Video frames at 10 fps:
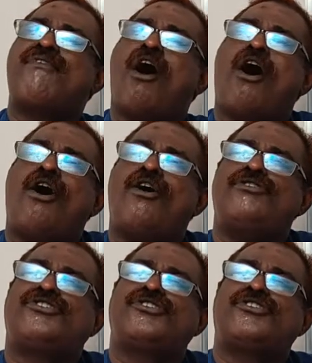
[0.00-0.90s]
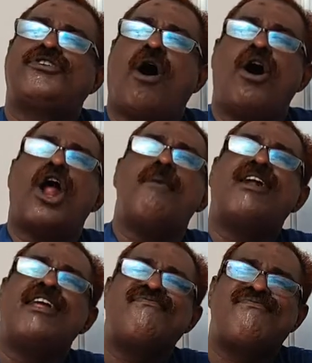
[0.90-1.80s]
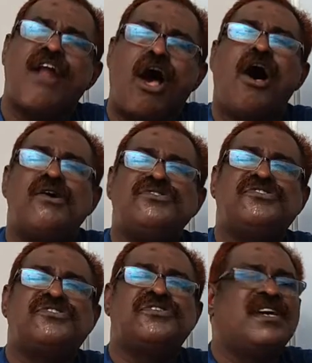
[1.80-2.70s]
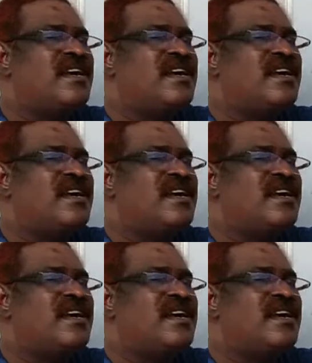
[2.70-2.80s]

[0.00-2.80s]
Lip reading: Frost, or Robert Lee Frost,